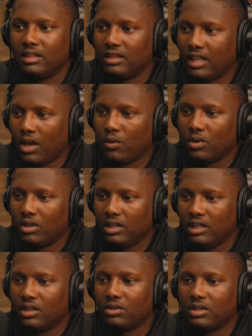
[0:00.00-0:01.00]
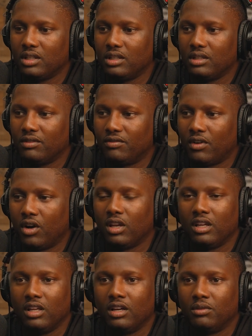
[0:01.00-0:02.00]
they would literally fall
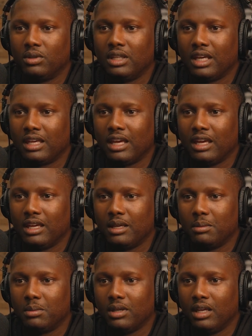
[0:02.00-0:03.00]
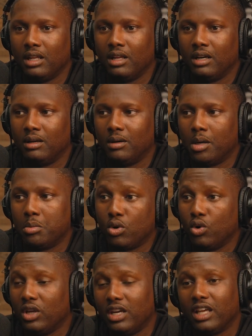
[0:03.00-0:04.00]
in love with that game. And I'm
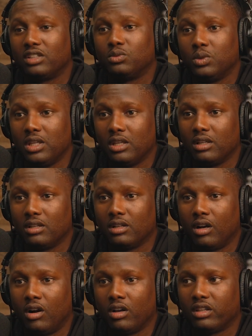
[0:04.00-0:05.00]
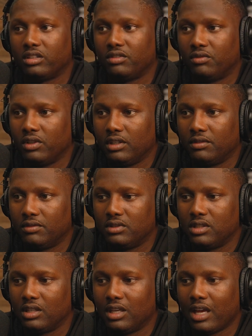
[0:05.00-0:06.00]
going next week, August 5th,
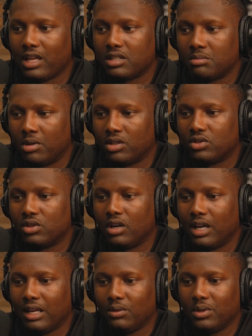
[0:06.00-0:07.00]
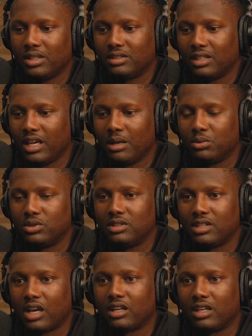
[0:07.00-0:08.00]
to catch Montreal Alouettes and Hamilton
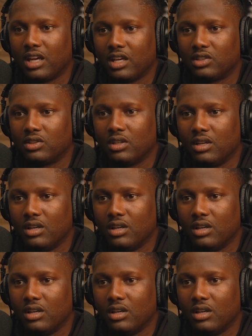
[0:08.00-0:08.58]
Tiger Cats.